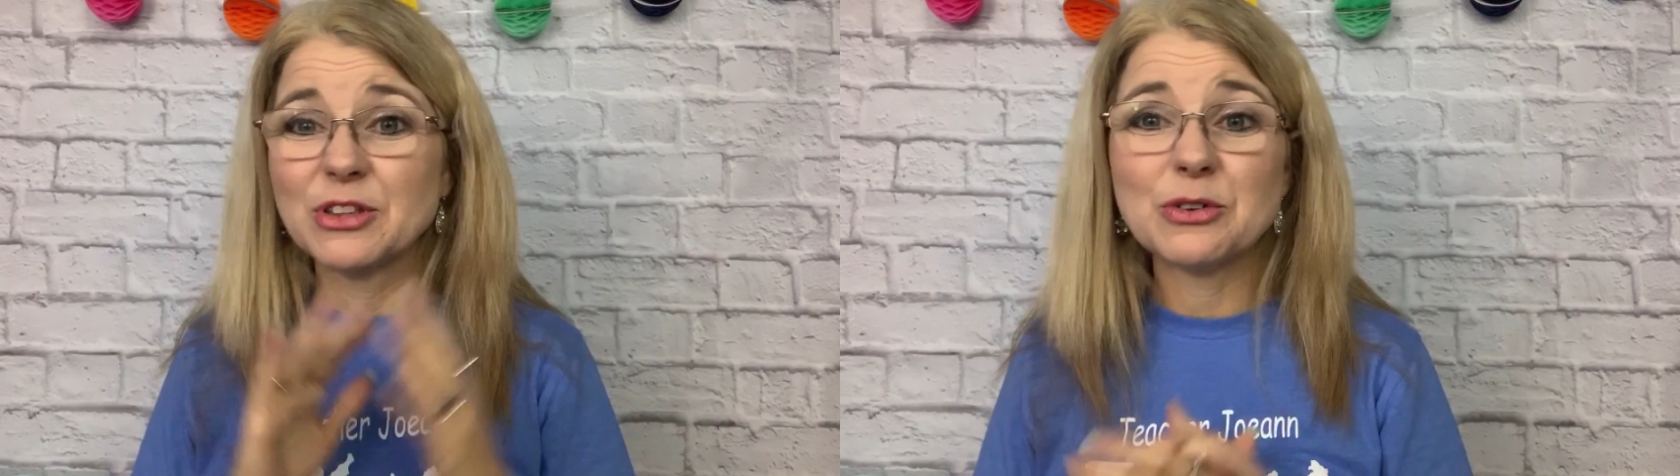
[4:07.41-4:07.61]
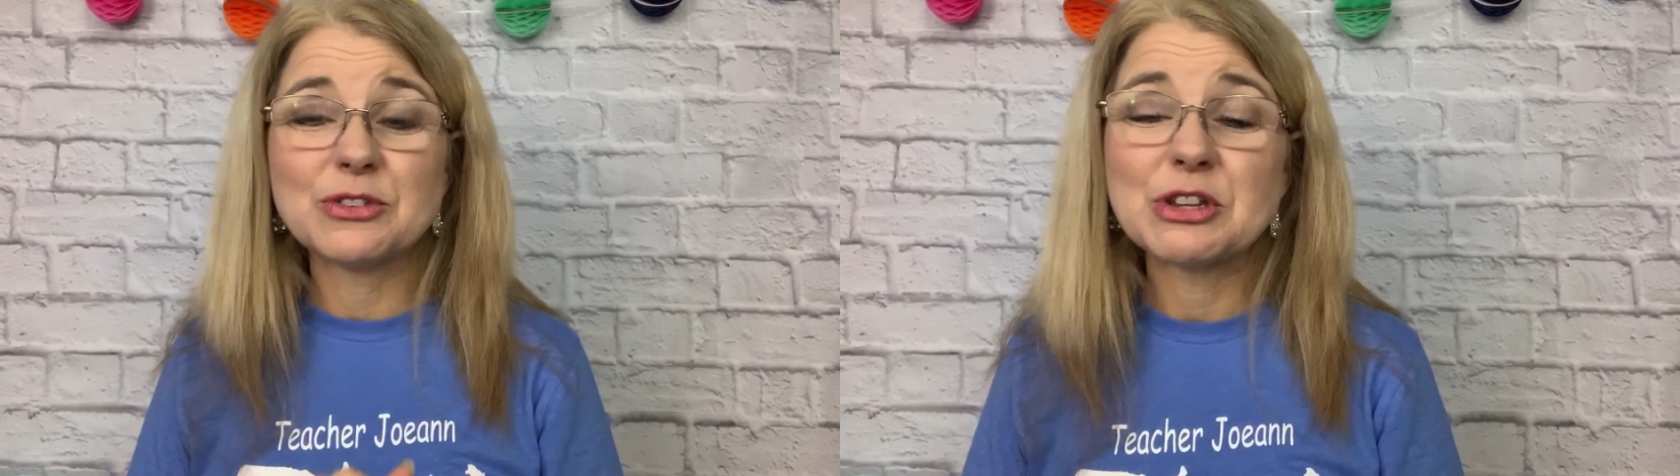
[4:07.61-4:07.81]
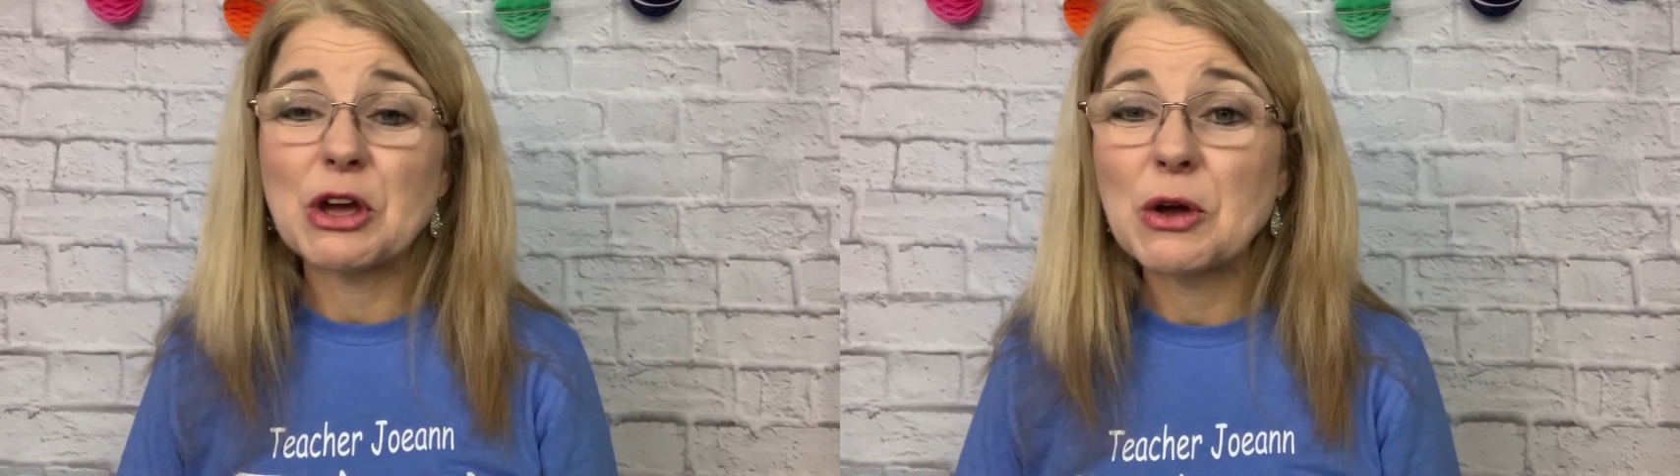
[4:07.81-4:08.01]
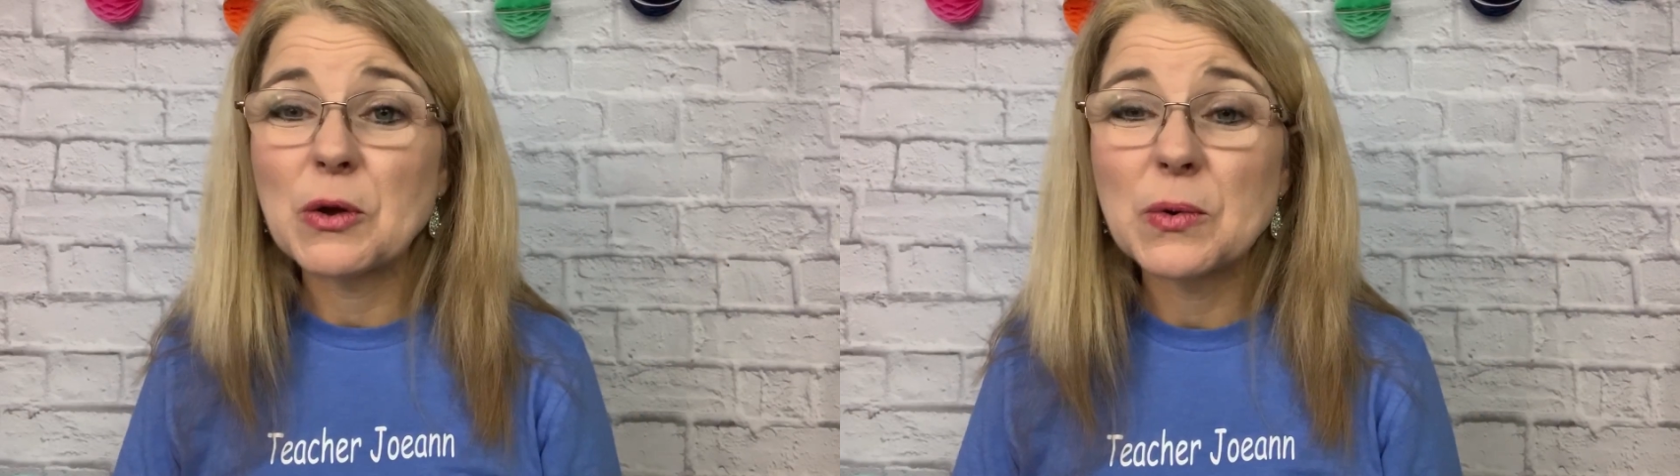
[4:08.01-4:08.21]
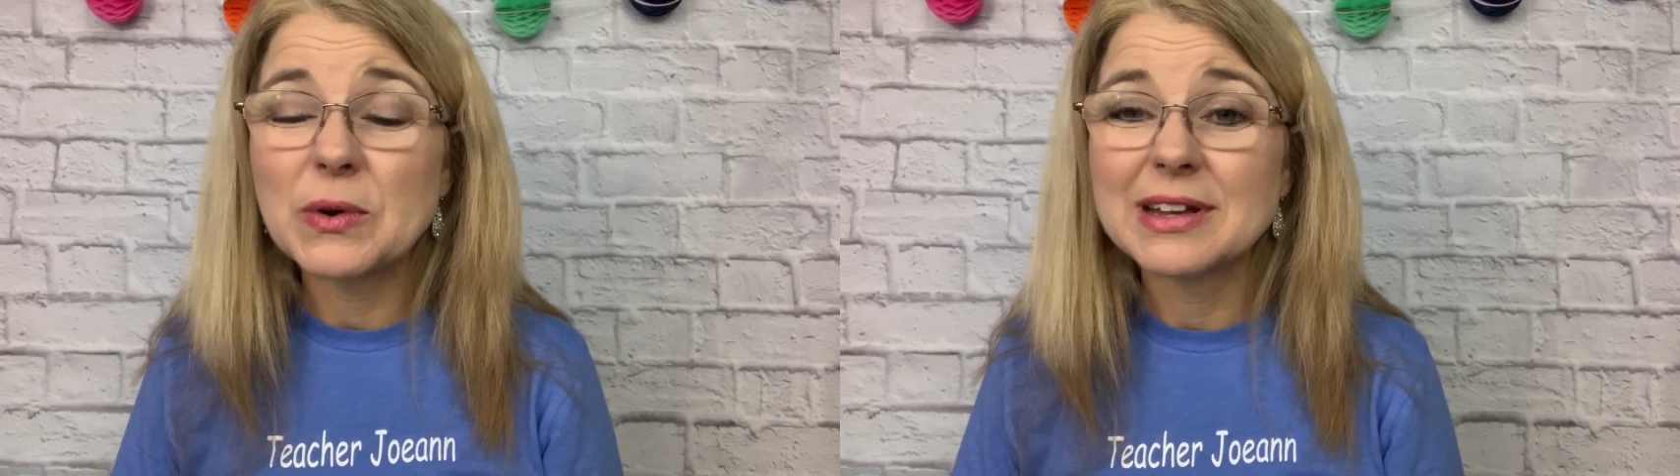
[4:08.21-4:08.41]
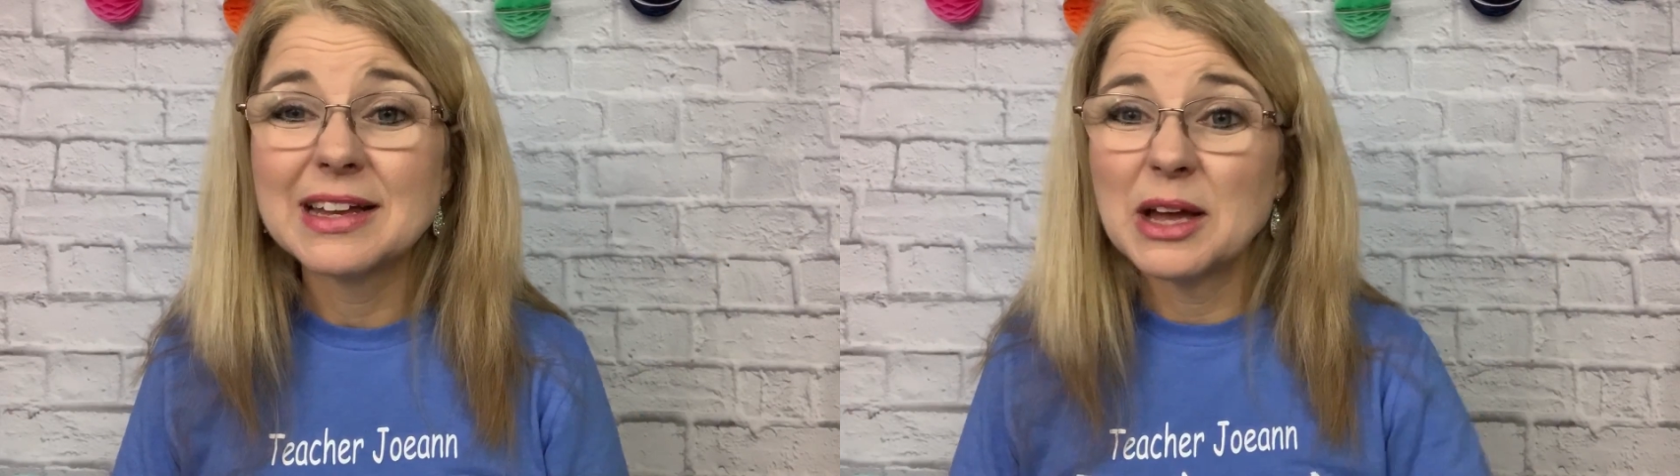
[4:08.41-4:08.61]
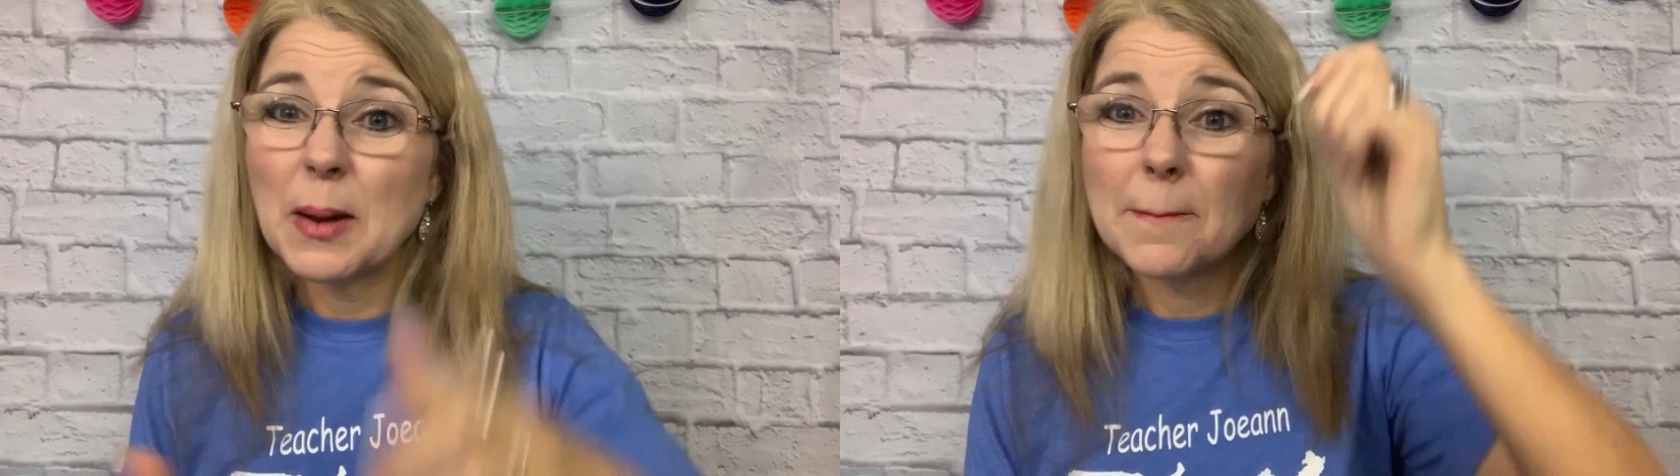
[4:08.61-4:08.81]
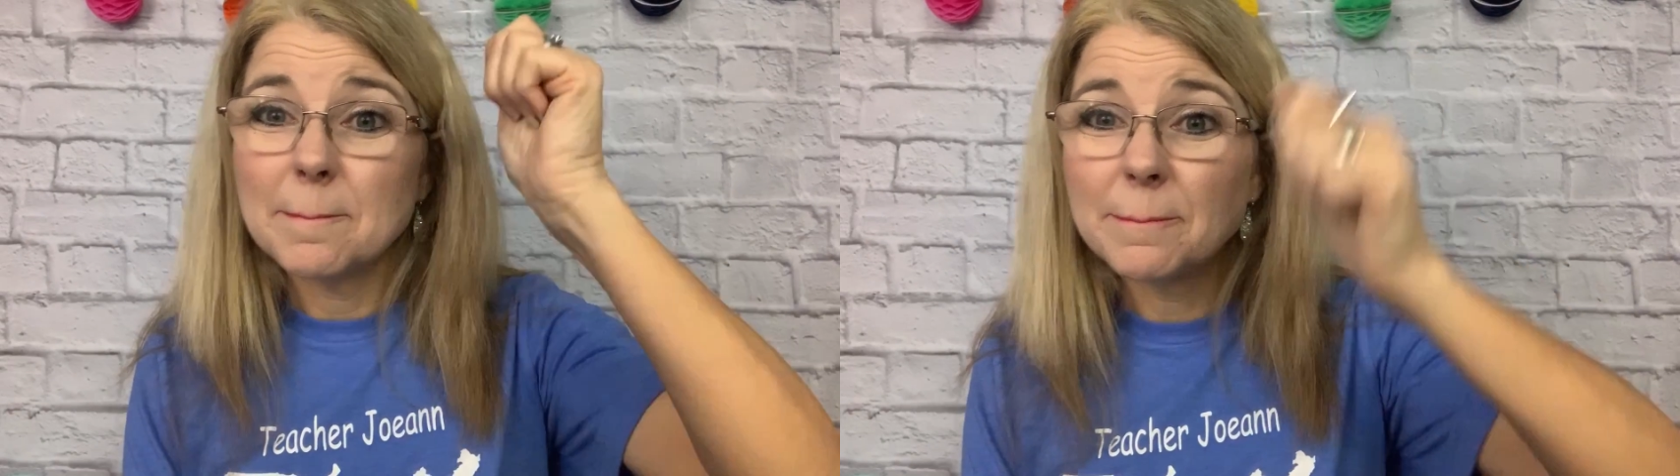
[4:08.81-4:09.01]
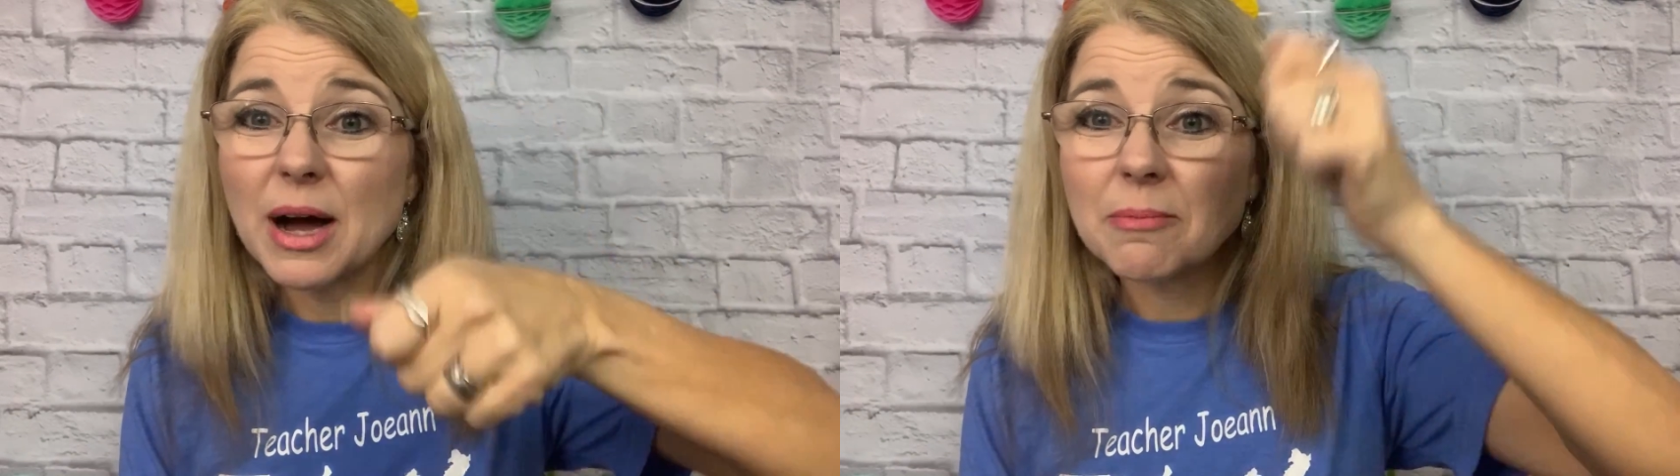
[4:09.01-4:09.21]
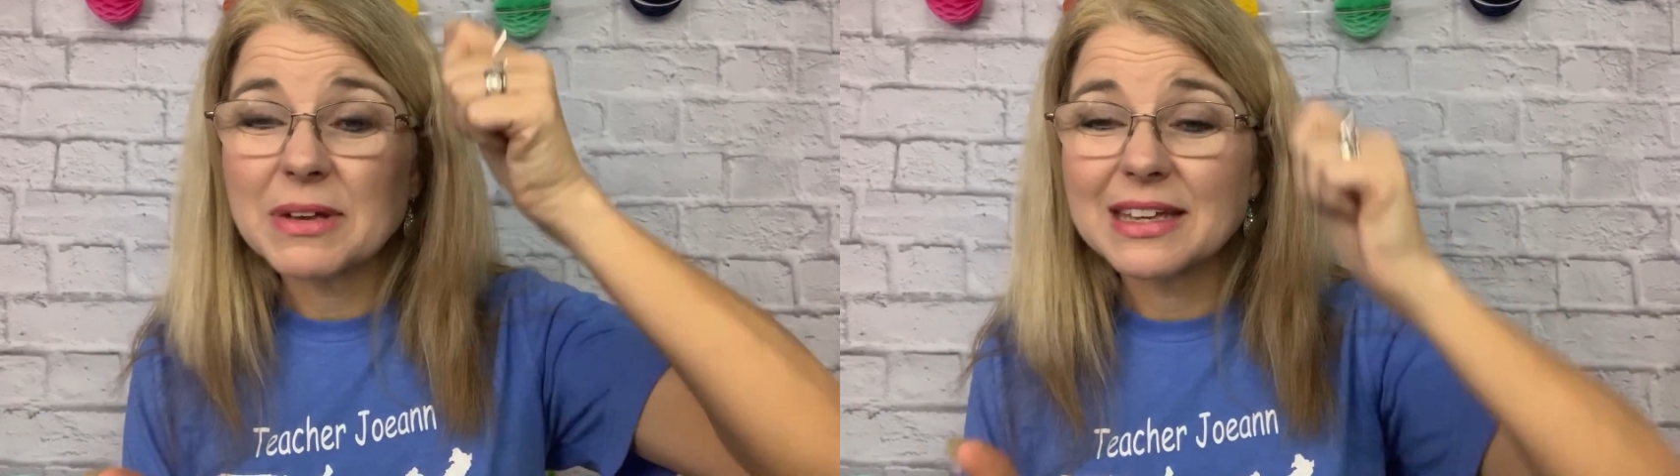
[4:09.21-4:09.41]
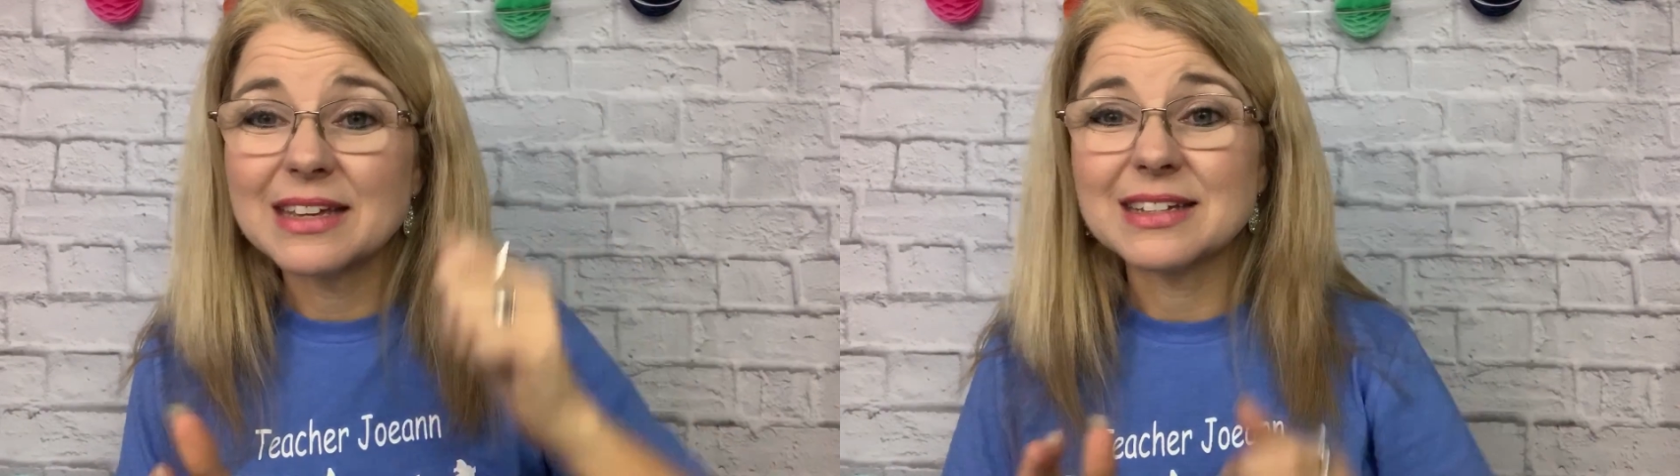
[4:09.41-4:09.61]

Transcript: there's no bopping